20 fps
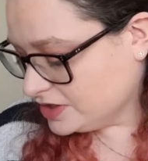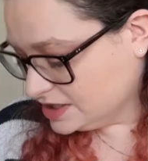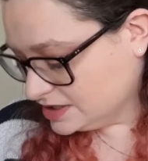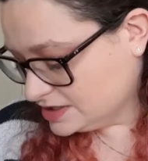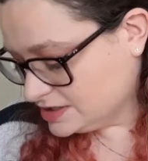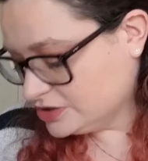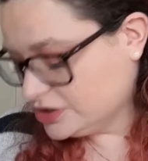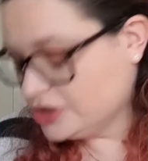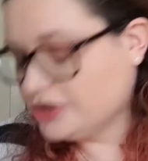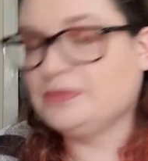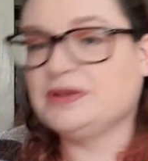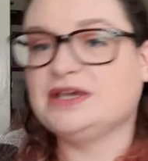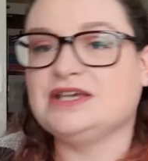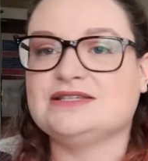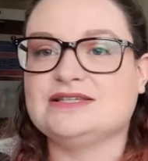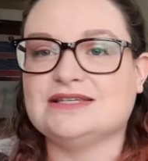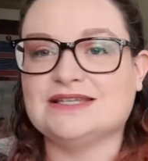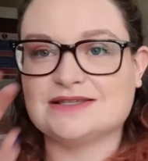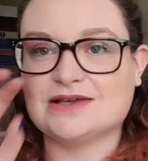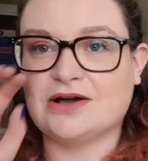two
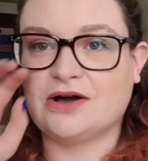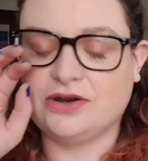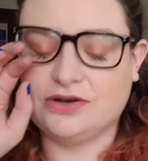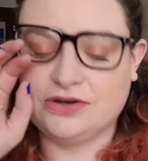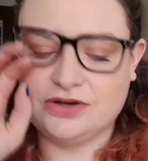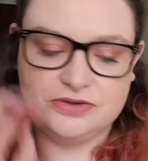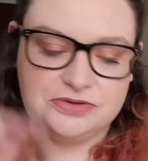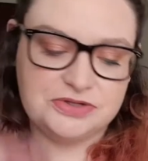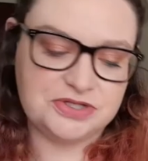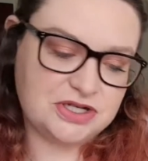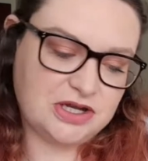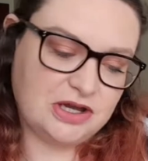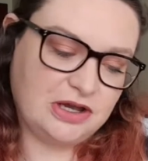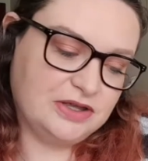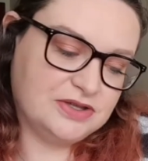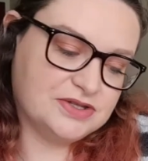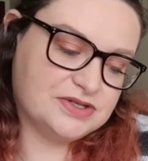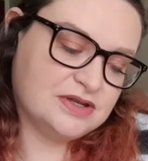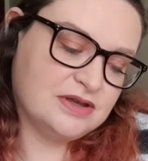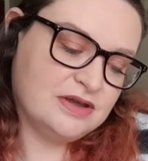pieces are new starts,
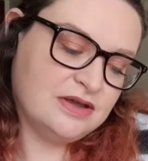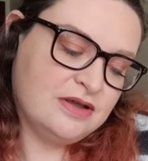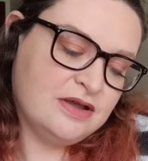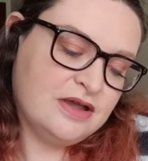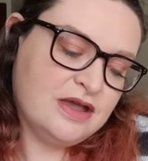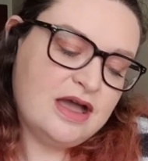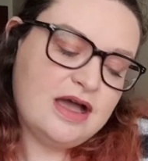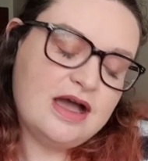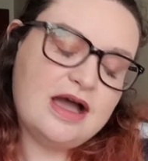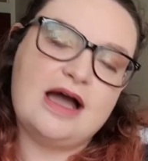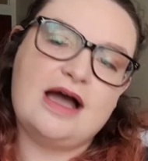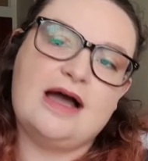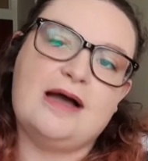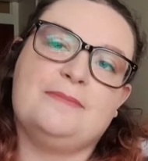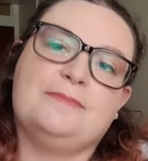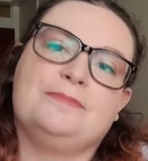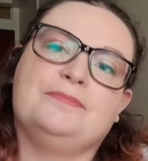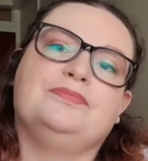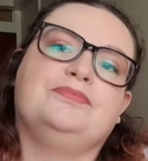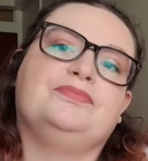
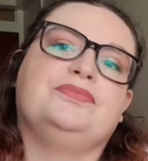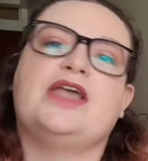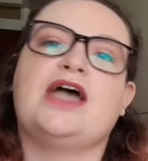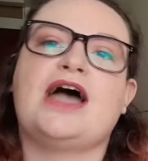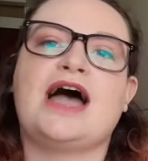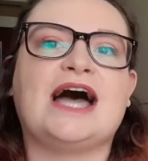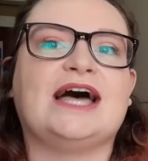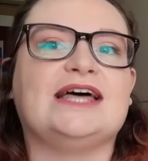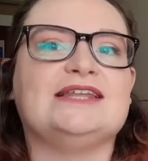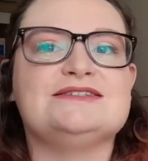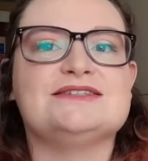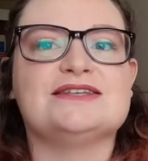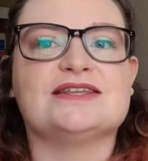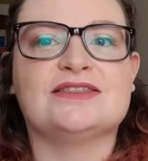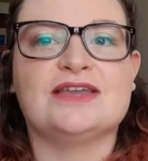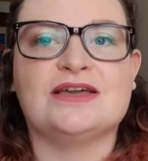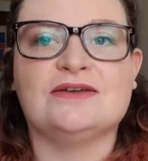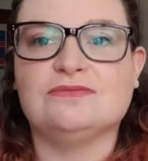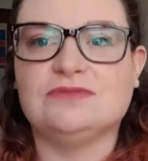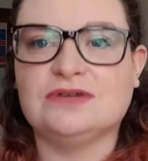and they've
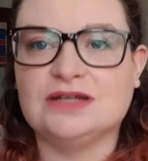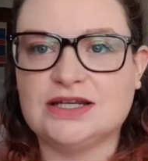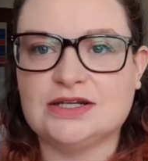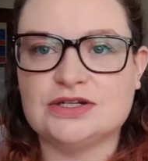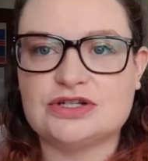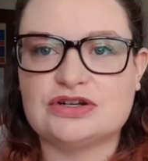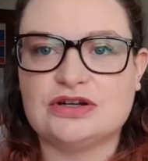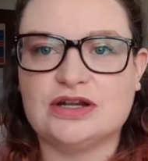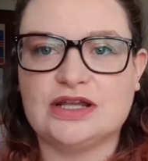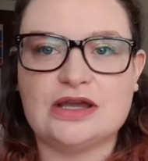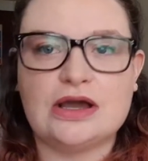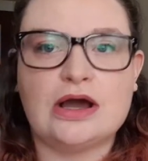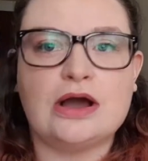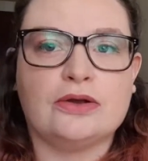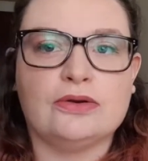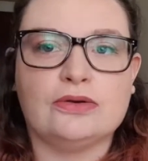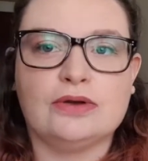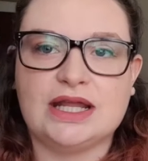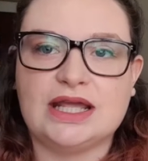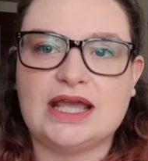literally
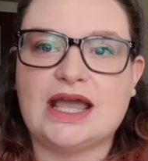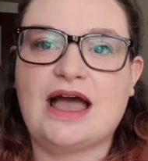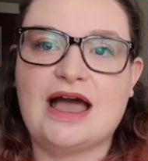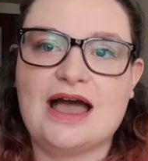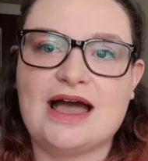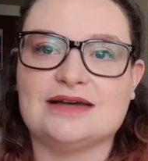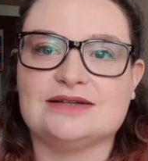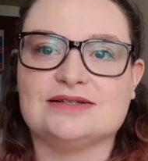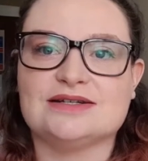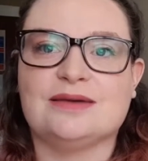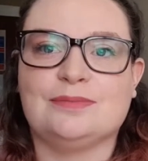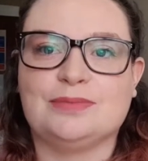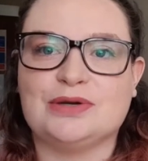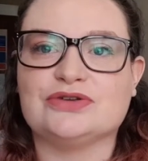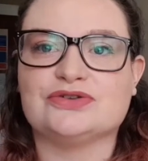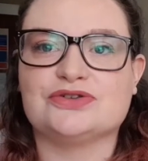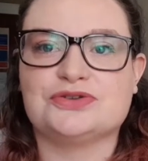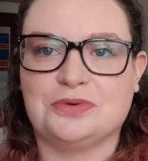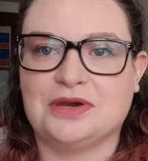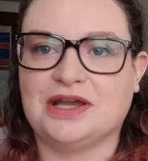only had about
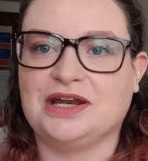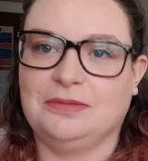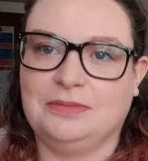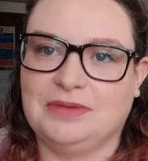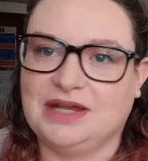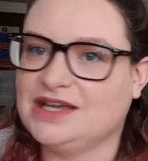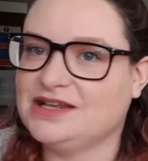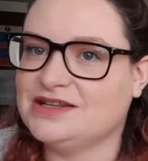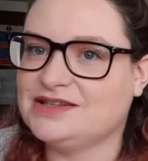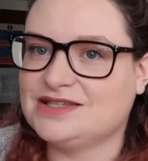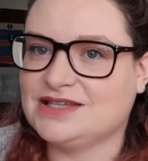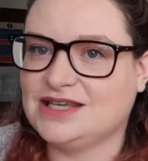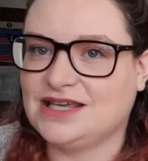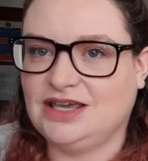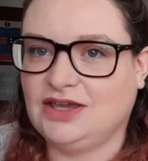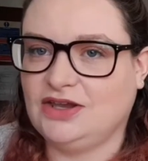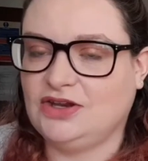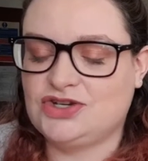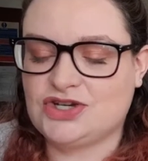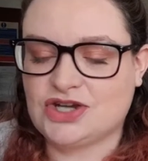20 minutes
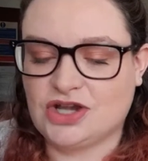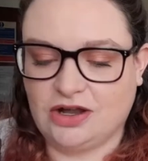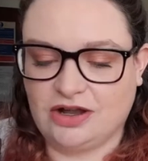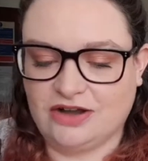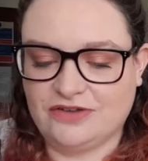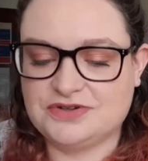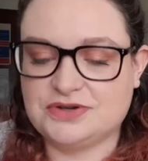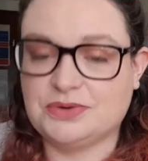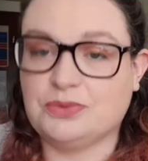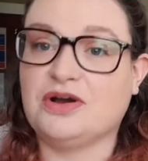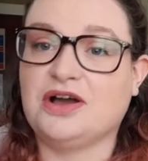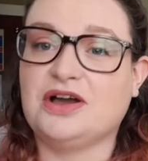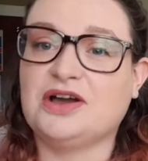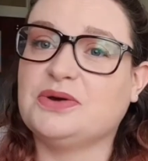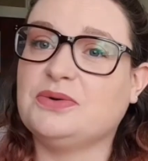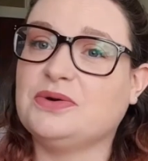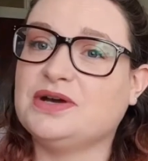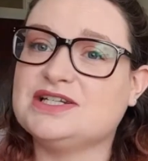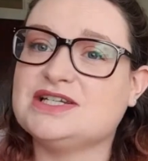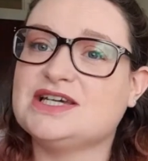each after work one
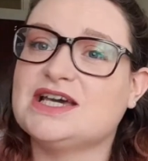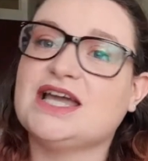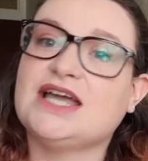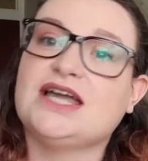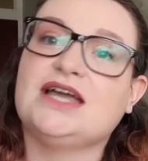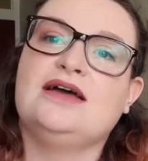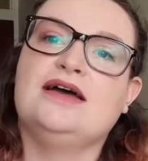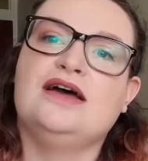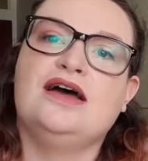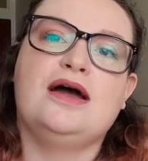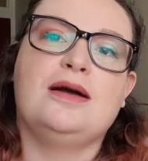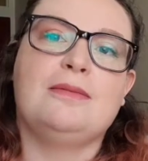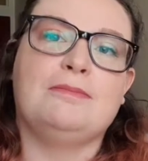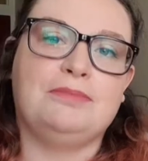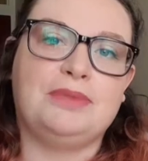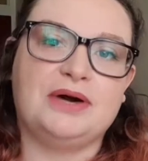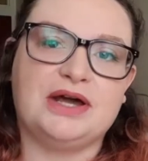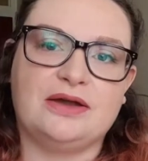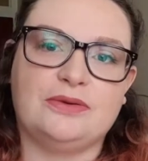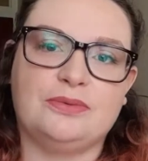day, but
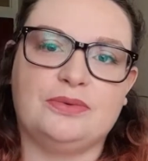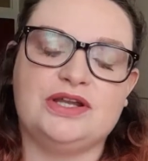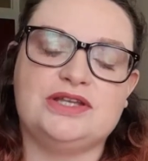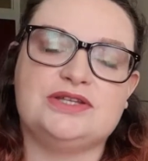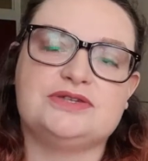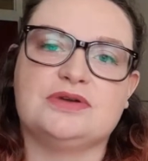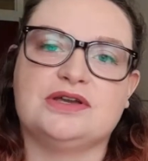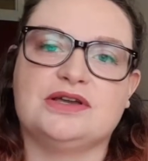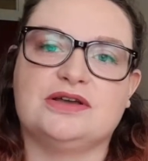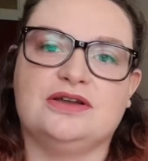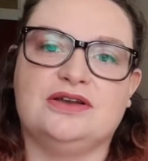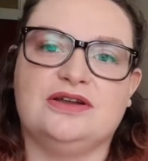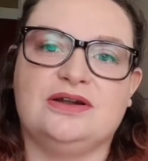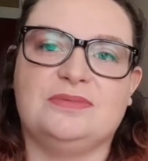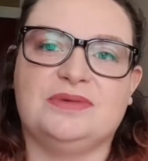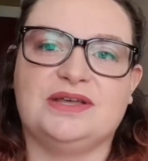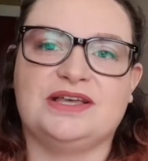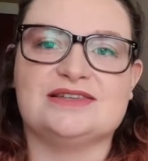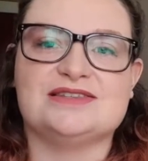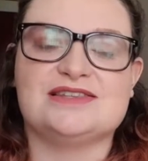I wanted to include it
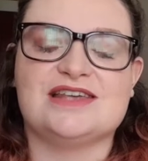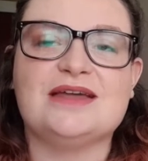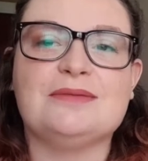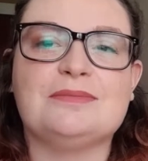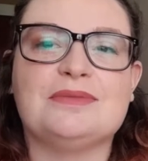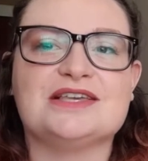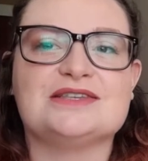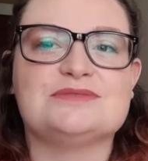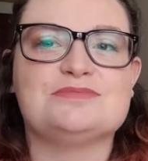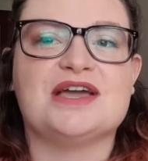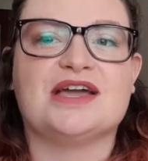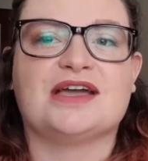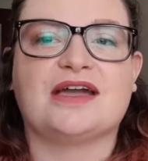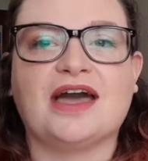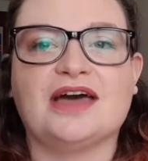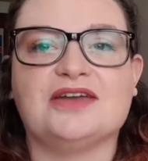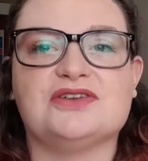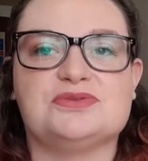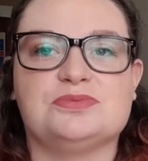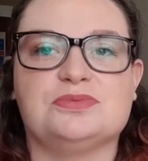because then it makes me
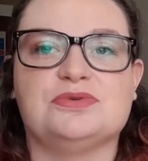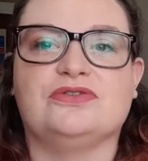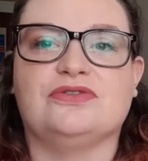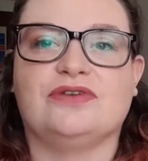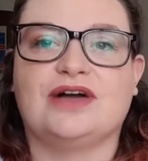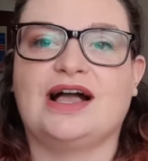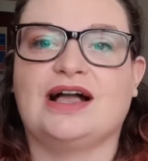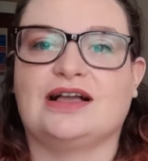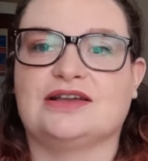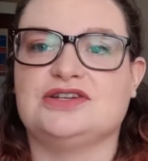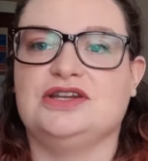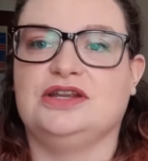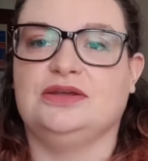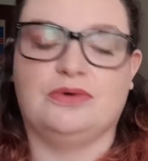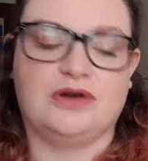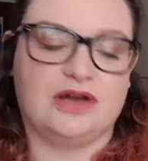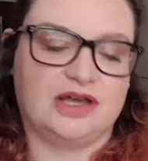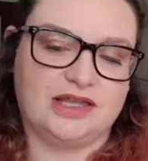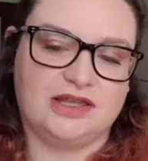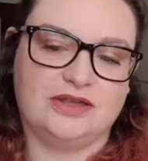accountable for actually
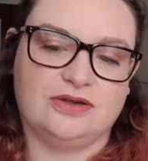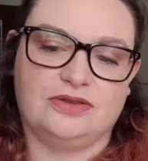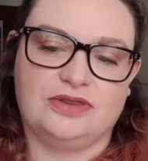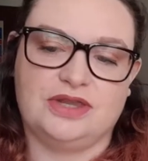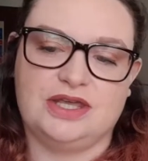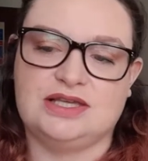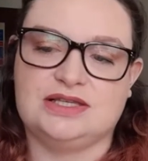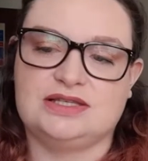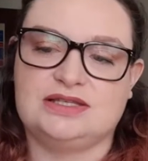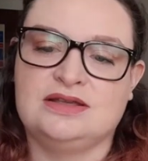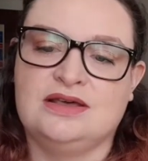working on these.